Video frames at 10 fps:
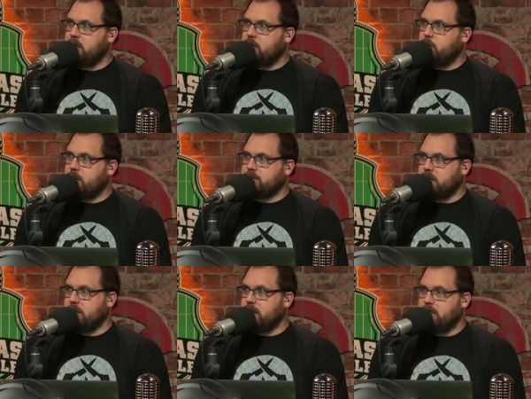where it's
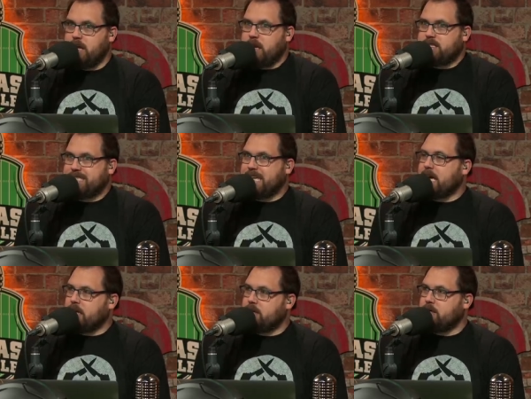like then a
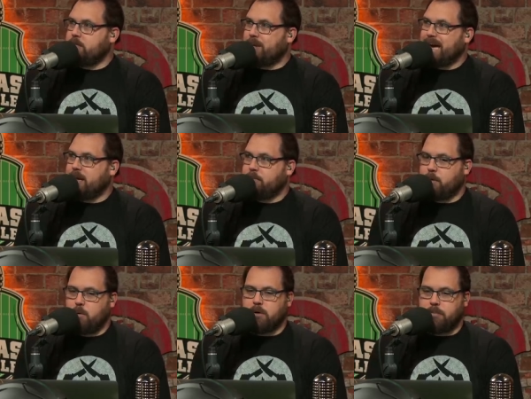second backup
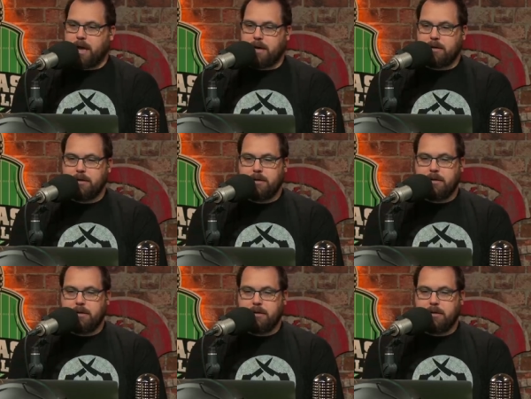quarterback.